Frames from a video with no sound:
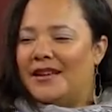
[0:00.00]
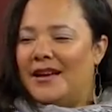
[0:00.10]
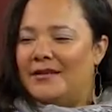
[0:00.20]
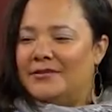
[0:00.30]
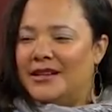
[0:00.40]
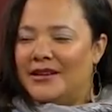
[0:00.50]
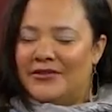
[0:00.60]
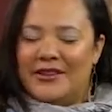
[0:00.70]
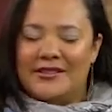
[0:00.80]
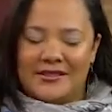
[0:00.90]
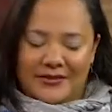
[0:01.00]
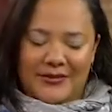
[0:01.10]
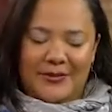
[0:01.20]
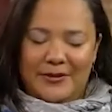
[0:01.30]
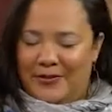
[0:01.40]
a candid conversation,
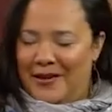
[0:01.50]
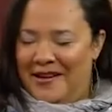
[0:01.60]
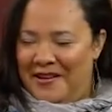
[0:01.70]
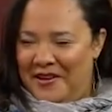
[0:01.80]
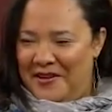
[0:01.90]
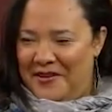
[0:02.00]
she advised,